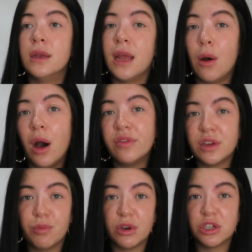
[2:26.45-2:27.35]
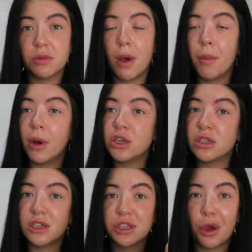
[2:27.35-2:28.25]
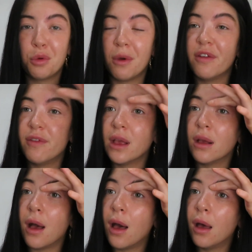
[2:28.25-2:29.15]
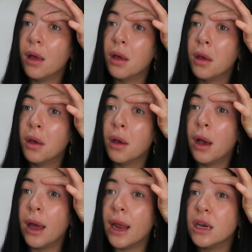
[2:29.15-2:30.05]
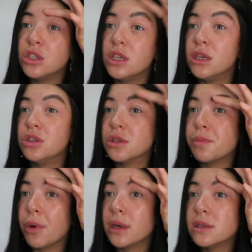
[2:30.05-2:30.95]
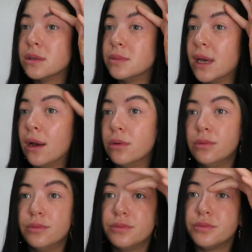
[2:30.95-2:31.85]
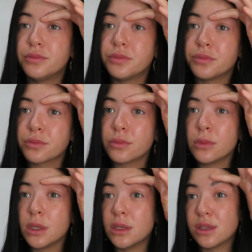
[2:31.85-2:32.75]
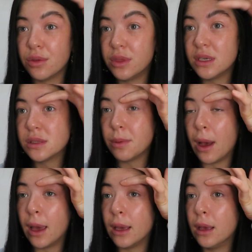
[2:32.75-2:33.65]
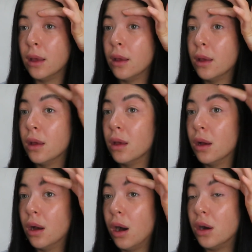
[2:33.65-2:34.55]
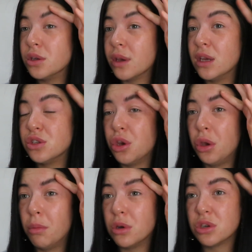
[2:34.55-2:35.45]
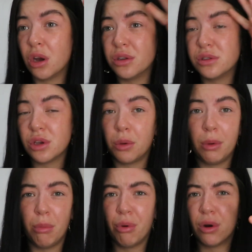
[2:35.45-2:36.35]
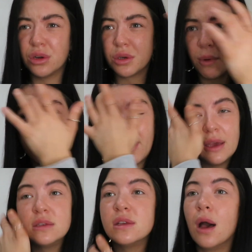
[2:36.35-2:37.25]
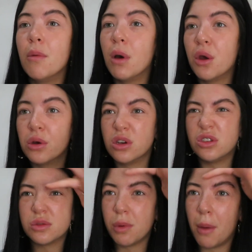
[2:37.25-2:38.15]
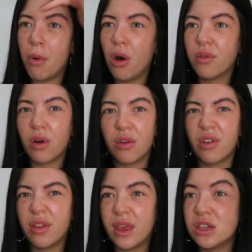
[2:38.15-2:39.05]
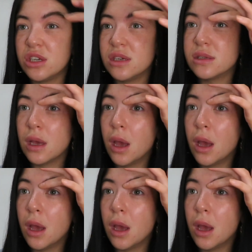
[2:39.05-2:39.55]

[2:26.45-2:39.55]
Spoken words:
Now, after I brush them up, I just like to go with my finger and actually just press them down. So this way, I don't get too much kind of soapy product on my face. I know I could just wipe it off kind of around the edges,